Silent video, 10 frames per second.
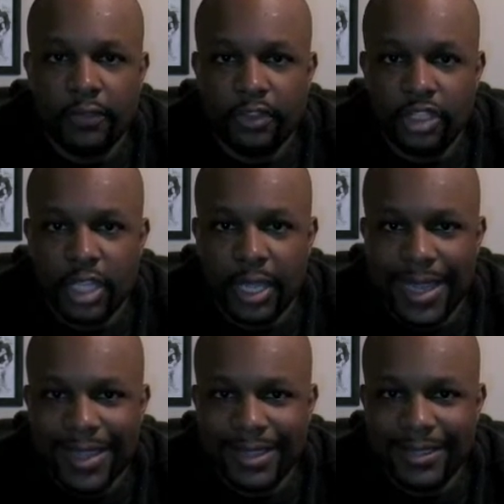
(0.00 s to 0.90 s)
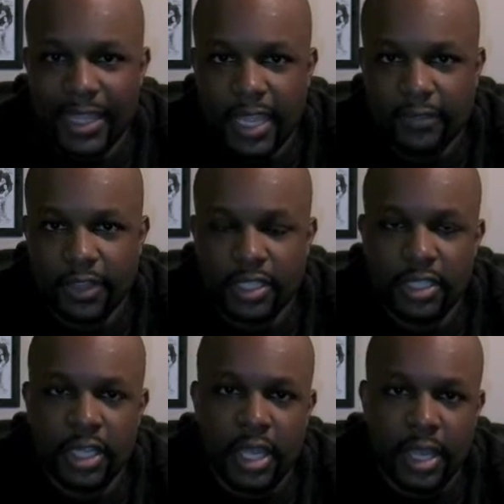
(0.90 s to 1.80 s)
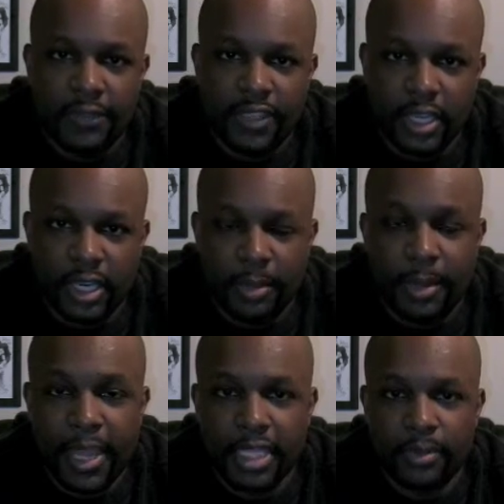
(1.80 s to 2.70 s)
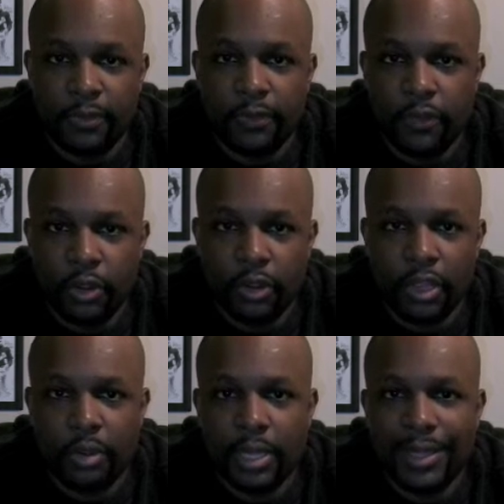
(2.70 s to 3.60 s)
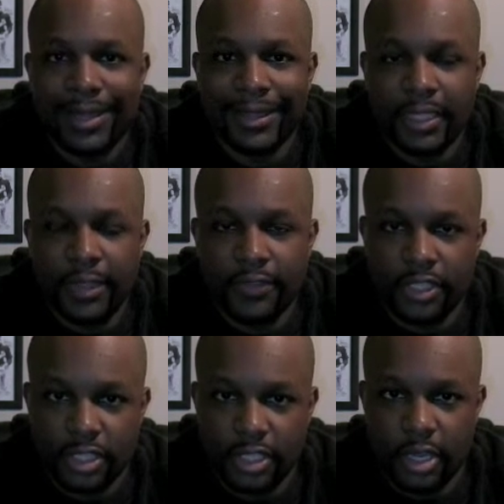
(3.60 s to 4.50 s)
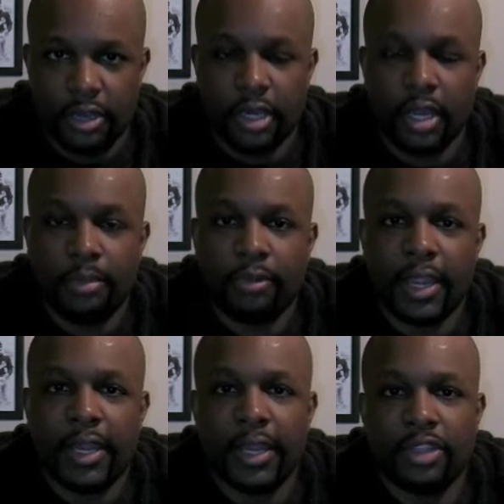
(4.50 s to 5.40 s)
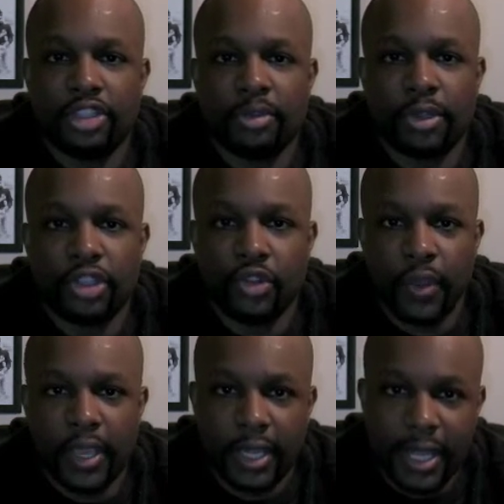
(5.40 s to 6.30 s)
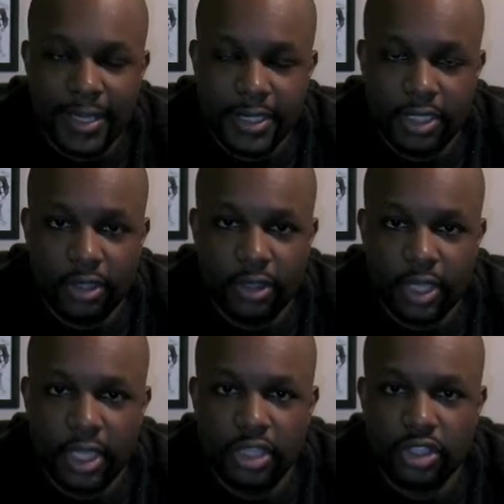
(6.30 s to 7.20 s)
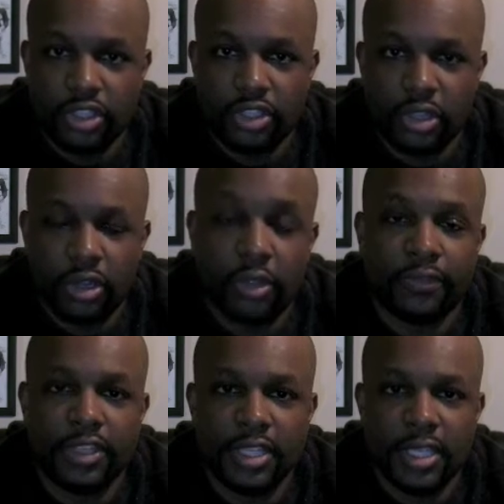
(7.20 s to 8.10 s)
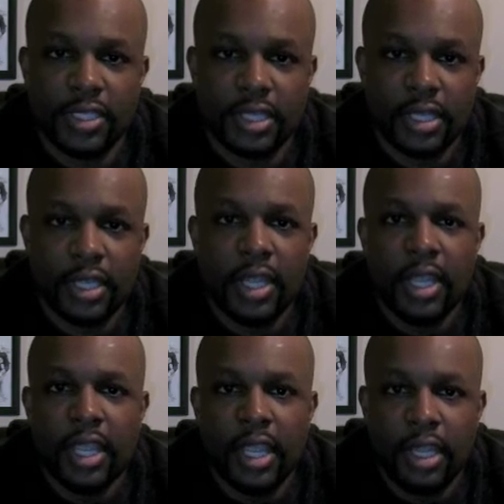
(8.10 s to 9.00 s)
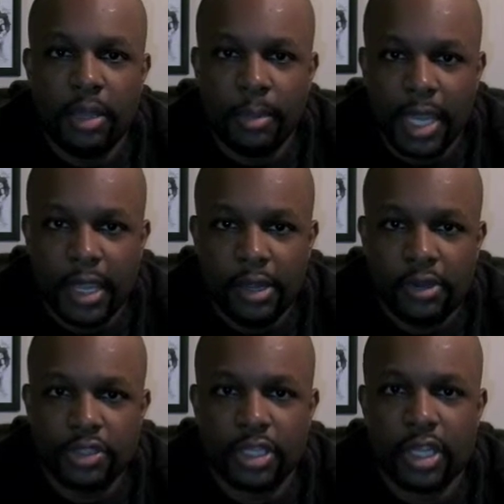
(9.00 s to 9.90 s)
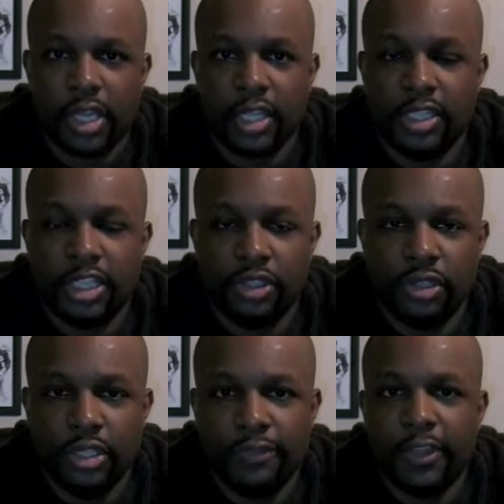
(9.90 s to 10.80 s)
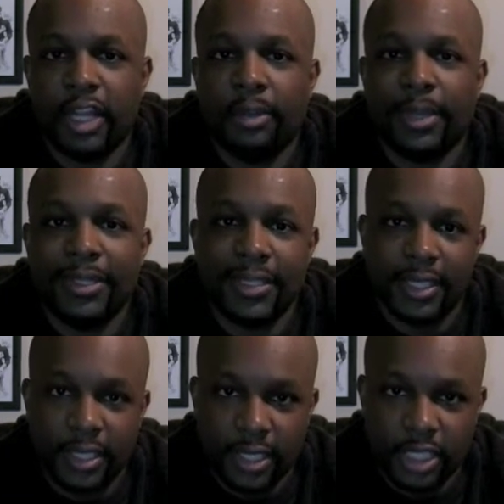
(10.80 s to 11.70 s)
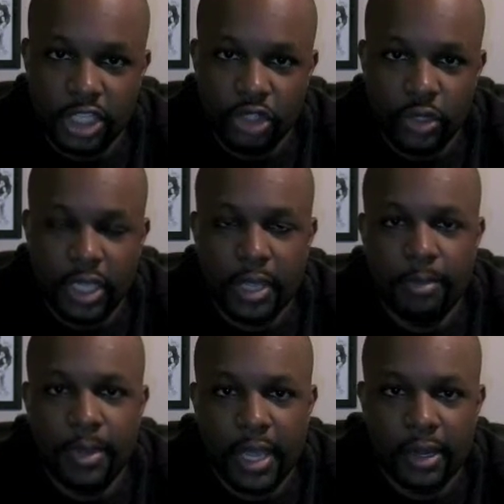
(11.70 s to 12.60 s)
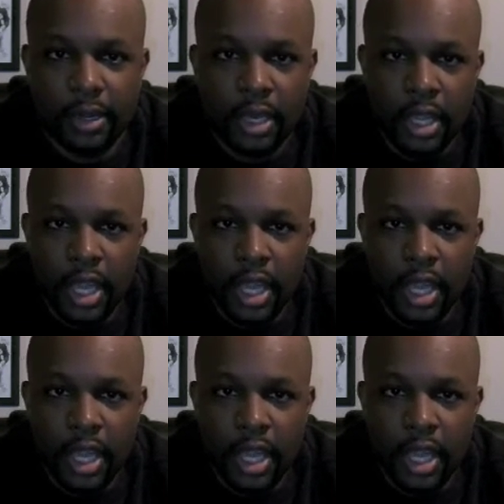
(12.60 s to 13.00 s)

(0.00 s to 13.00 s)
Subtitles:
if you take Ike Davis, I've said in the past before that while Ike Davis is tearing it up right now in spring training, I still think he should start off the season in the minors, continue to develop and to continue to get better.